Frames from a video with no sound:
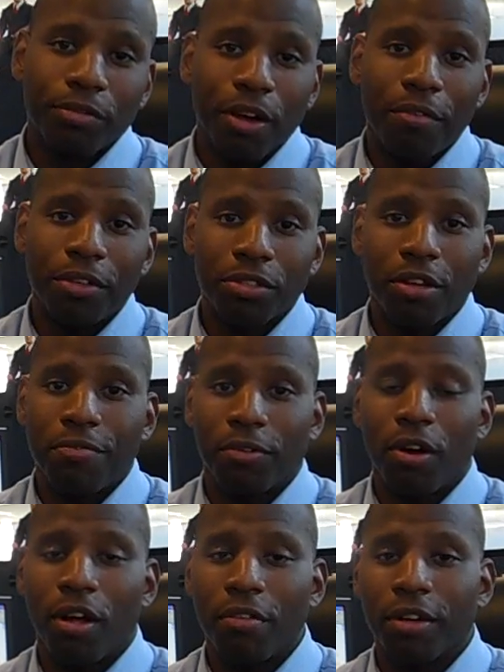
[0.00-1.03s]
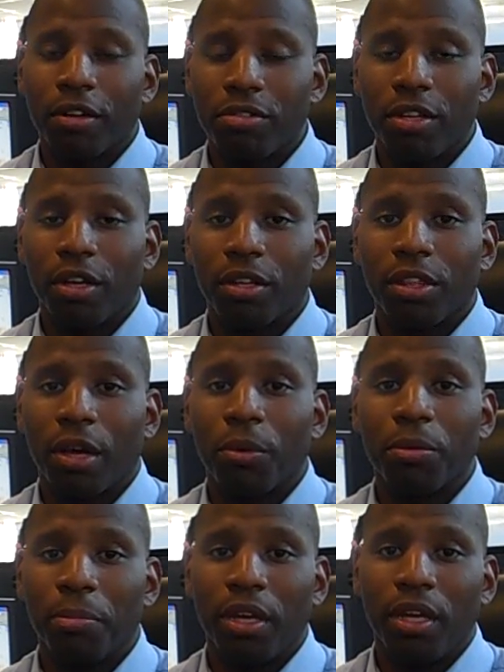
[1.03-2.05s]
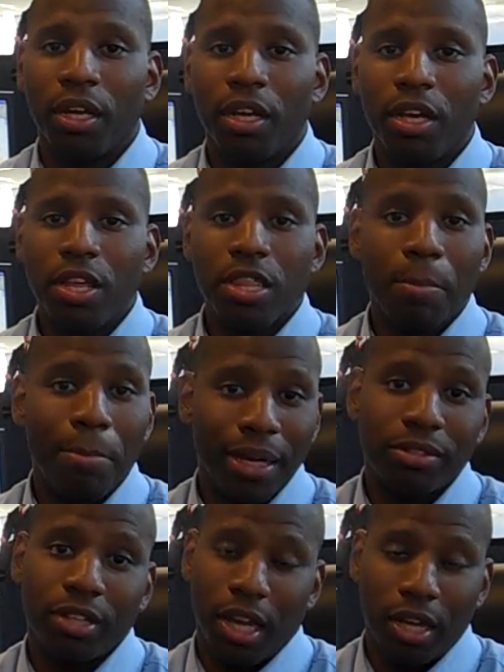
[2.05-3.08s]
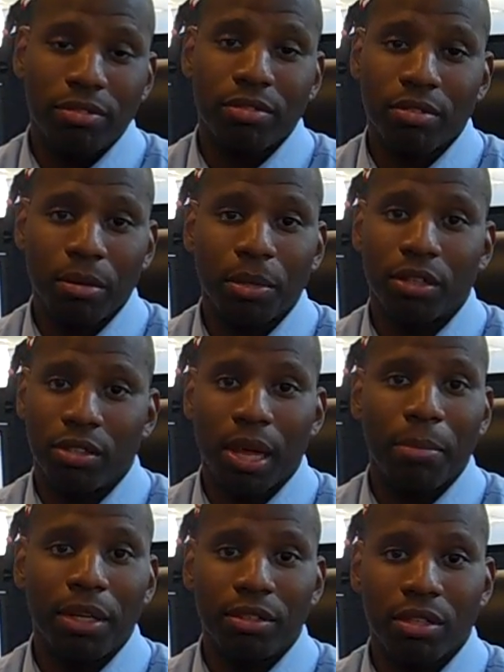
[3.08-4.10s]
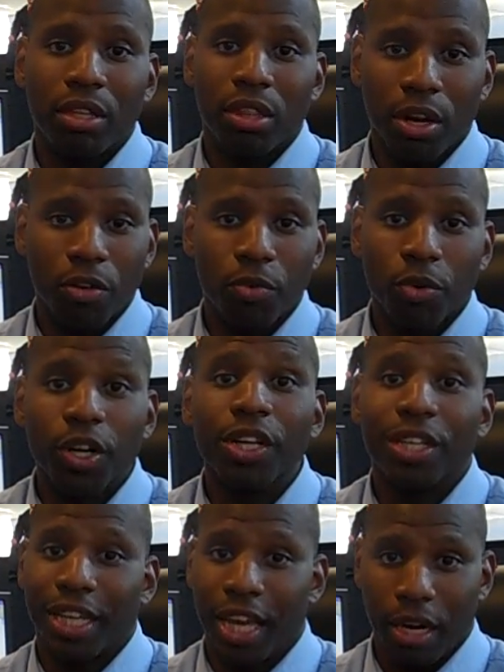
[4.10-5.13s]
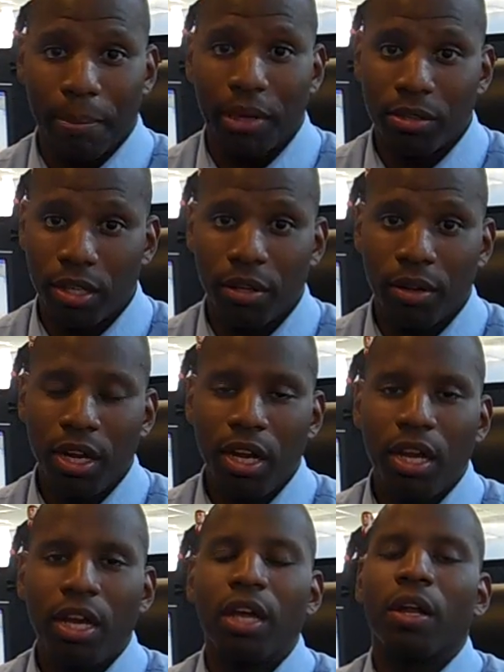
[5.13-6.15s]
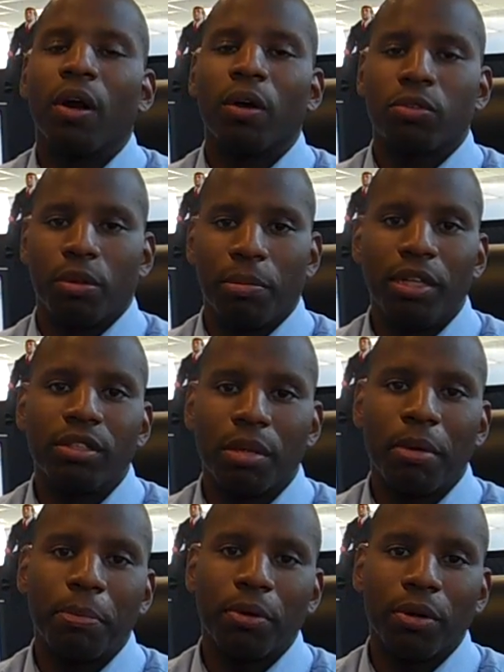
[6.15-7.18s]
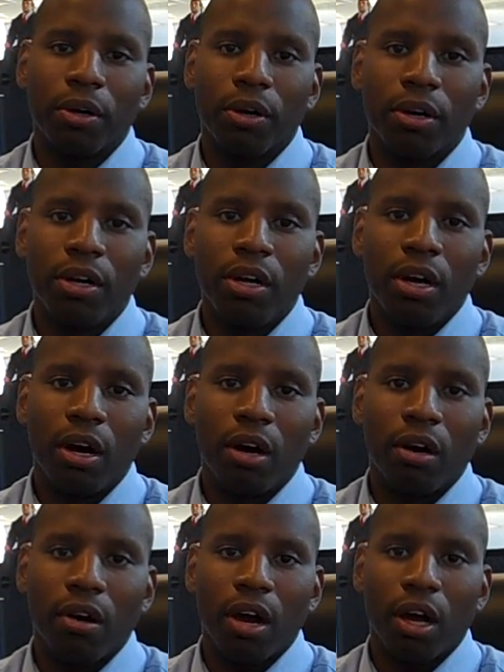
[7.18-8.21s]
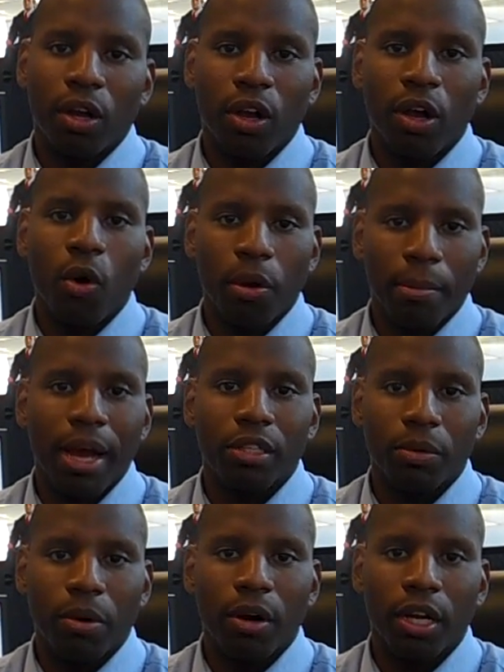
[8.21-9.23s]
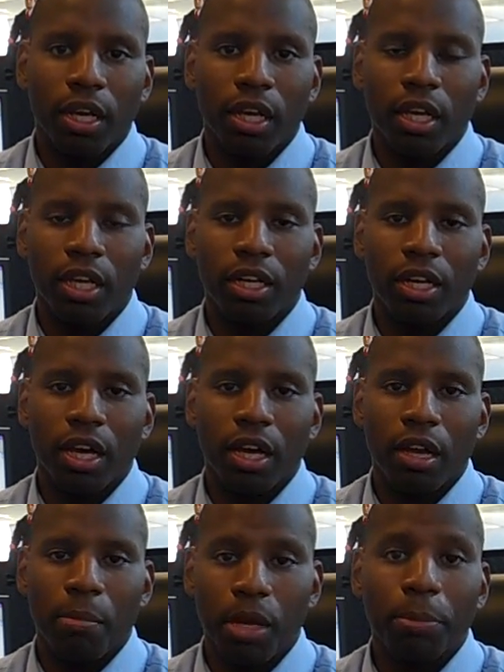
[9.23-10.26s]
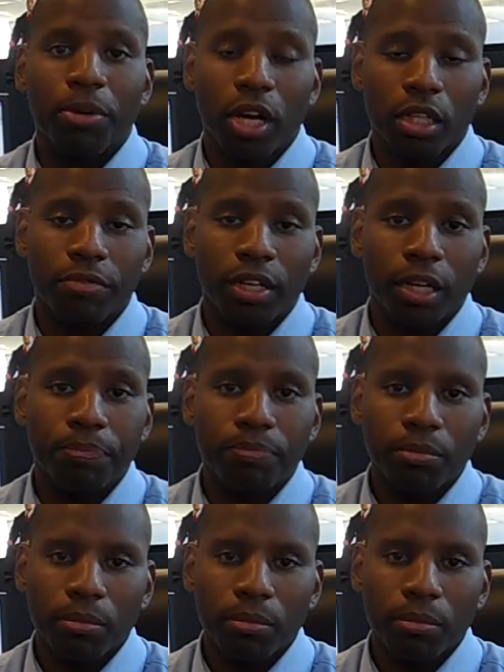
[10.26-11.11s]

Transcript: obviously for all of our sake, that would be the best case, because that means that they're really getting busy, and it also means that people are going back to work and being productive again.